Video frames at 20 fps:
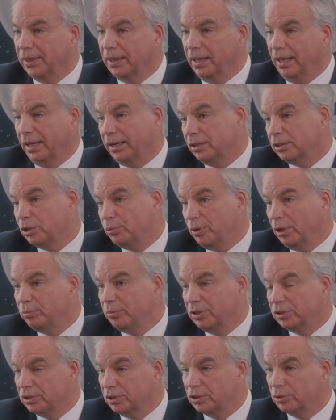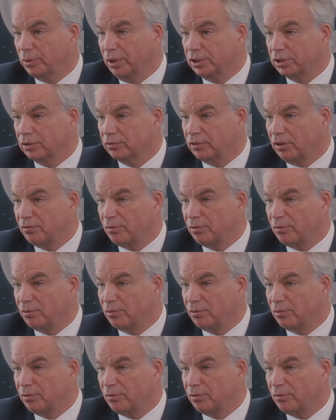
And it's a win-win situation for